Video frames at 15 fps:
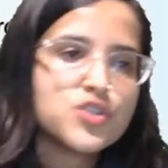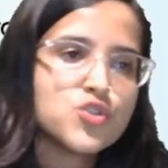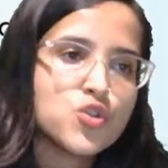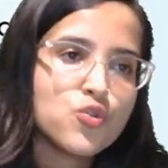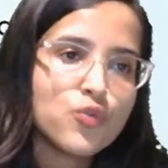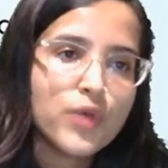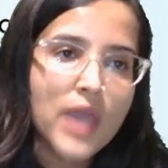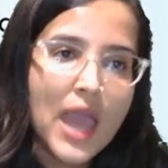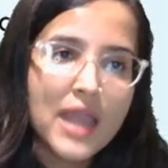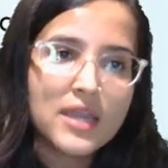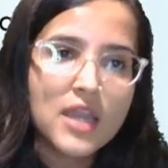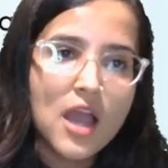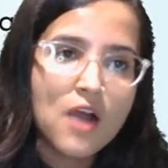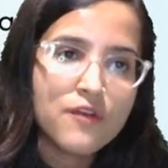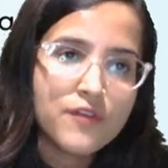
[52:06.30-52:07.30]
so you can
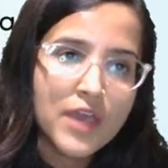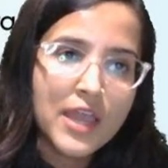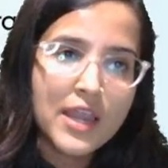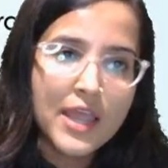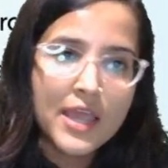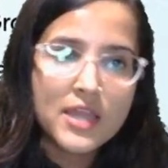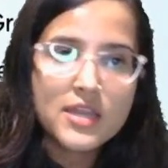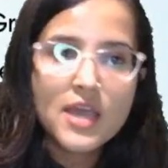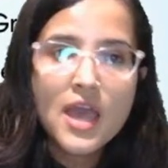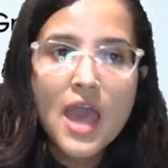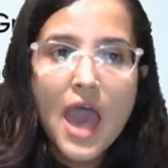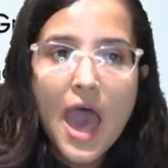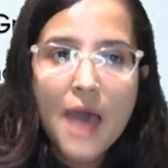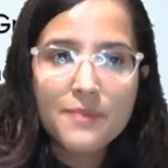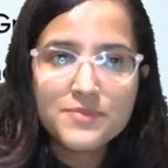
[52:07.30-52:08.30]
avail it
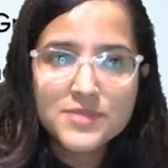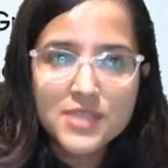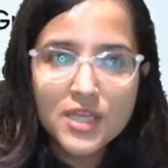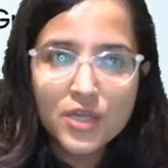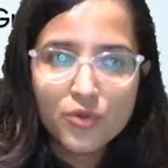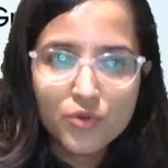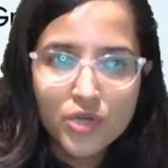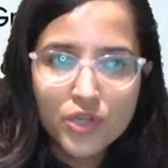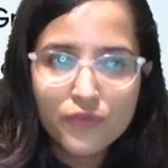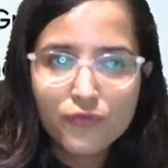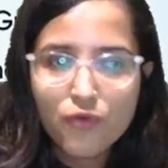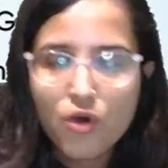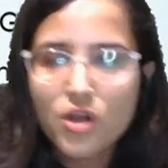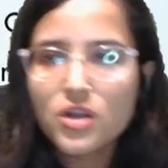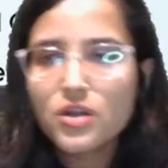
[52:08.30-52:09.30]
absolutely
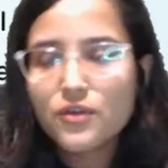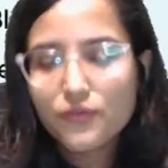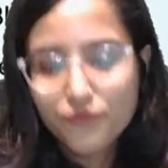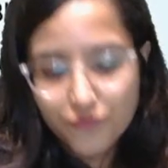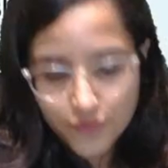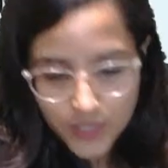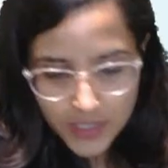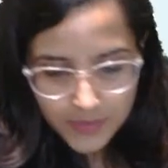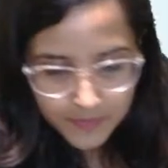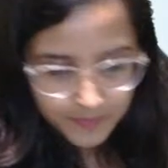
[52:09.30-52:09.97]
for free.